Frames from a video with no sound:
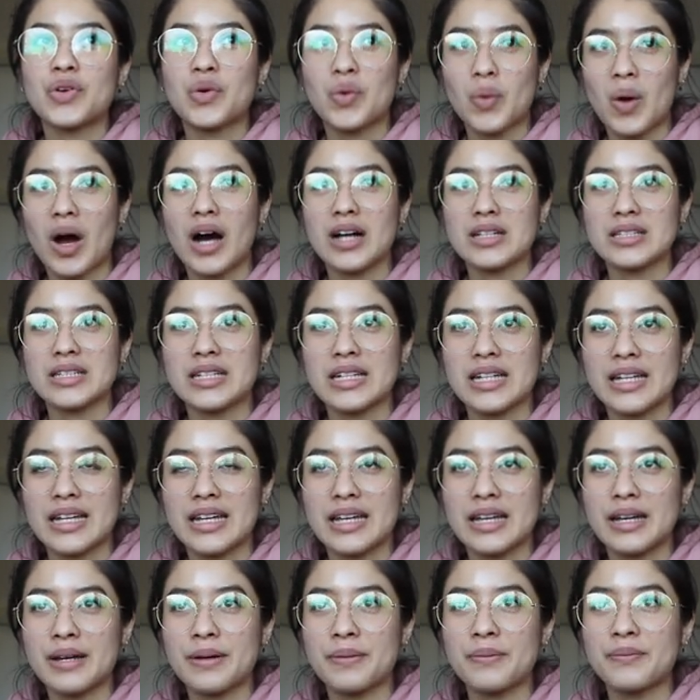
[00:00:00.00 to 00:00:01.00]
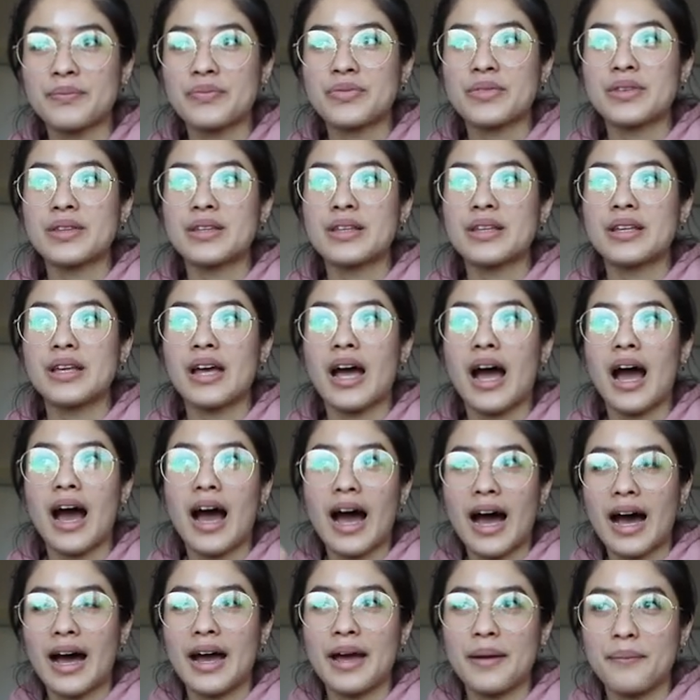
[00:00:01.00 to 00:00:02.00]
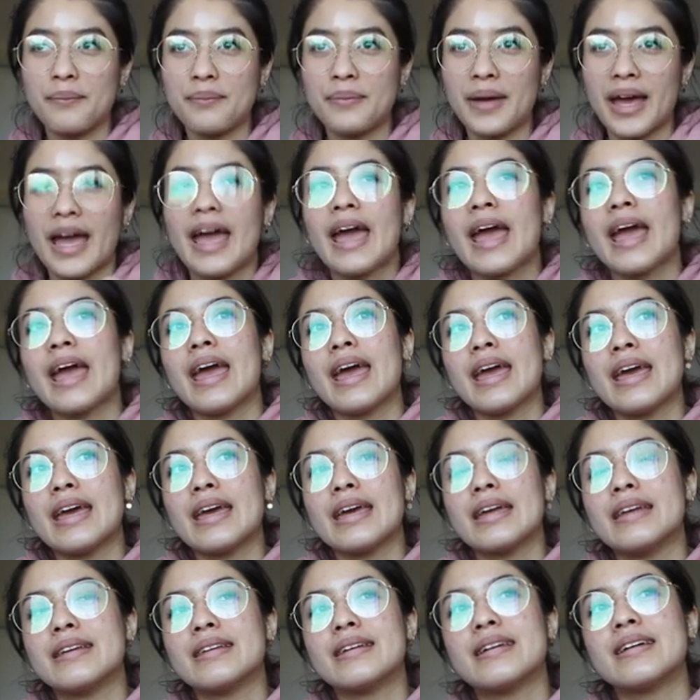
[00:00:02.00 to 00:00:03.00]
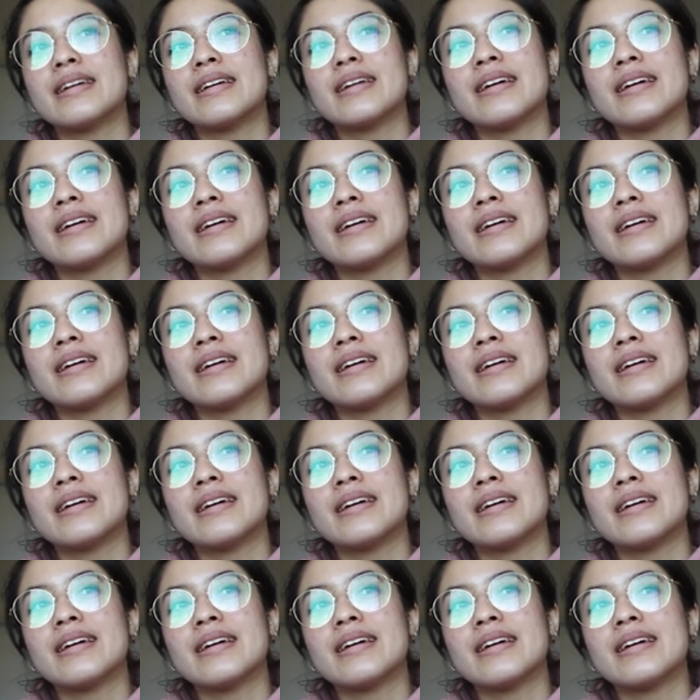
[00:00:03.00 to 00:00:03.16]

quality high paid